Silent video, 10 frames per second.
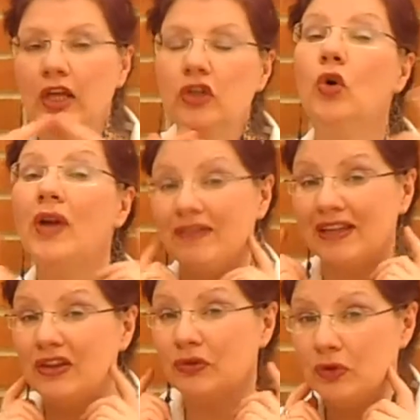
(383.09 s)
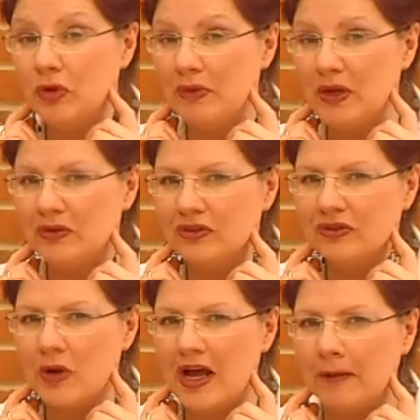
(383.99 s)
You're hearing it through your bones
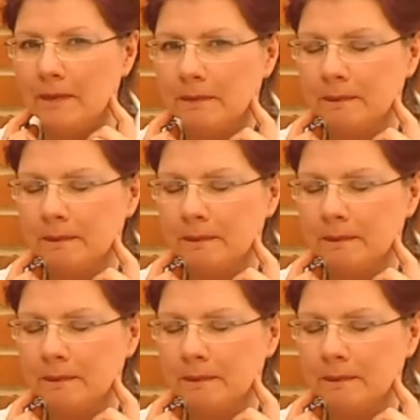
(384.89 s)
as well.